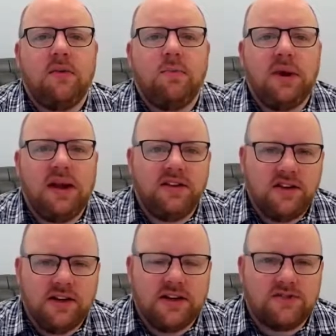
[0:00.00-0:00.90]
Plan your
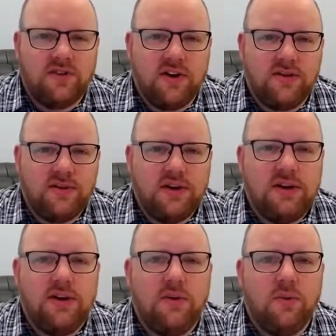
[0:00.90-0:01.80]
cash flow.
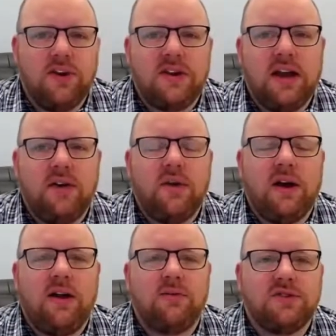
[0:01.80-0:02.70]
Work out
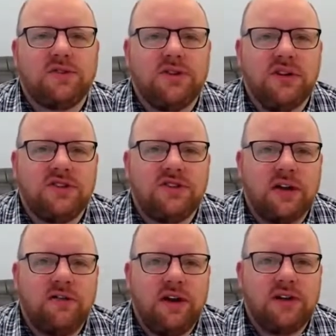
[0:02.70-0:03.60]
how much you need to
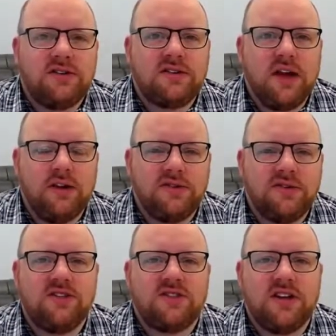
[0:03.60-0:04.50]
generate in sales
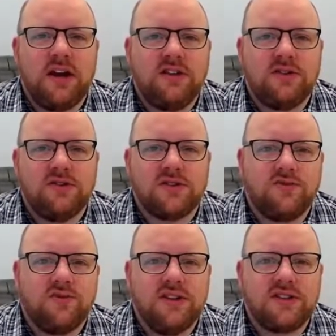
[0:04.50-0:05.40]
each day to
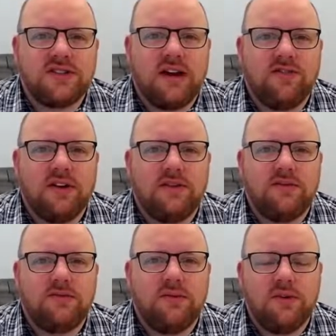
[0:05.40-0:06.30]
justify your staffing and
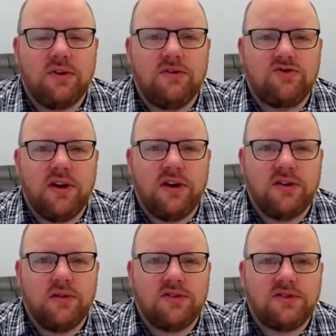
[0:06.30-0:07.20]

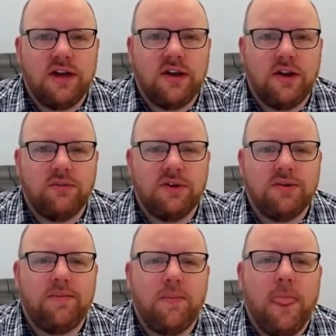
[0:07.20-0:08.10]
staying
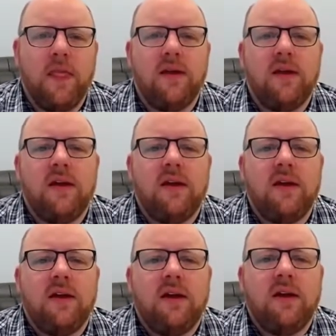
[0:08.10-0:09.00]
open.
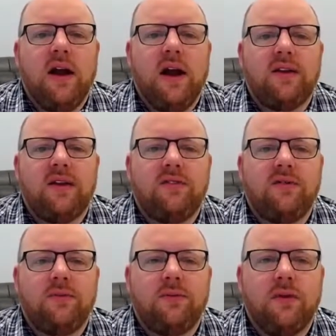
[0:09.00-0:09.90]
And
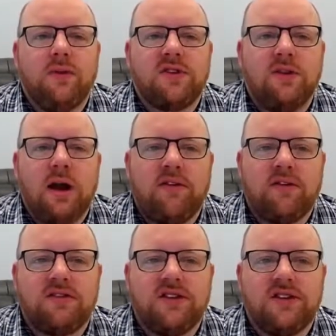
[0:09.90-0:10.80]
also have a
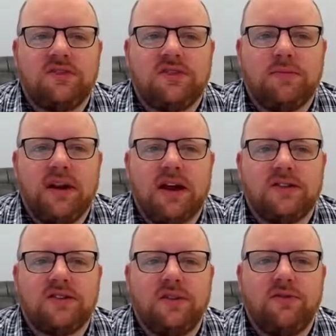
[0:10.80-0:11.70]
contingency plan.
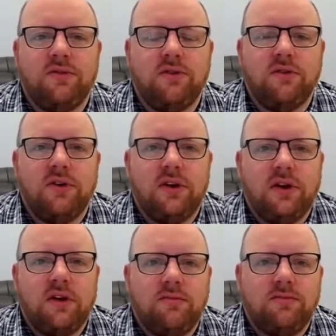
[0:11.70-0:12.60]
So if your
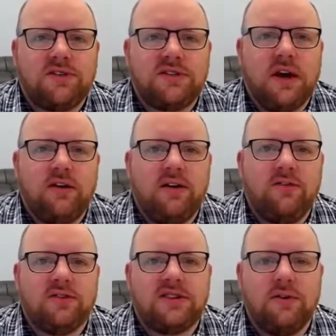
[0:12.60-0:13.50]

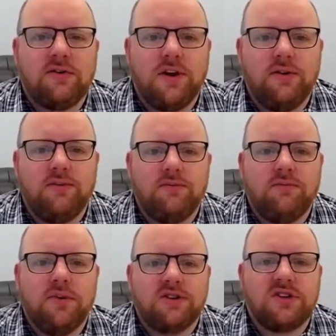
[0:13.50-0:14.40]
sales go
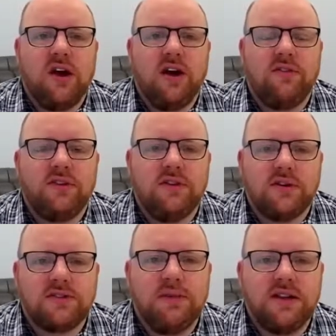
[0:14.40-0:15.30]
much higher than you
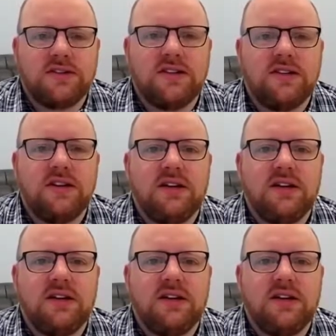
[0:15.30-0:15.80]
expected,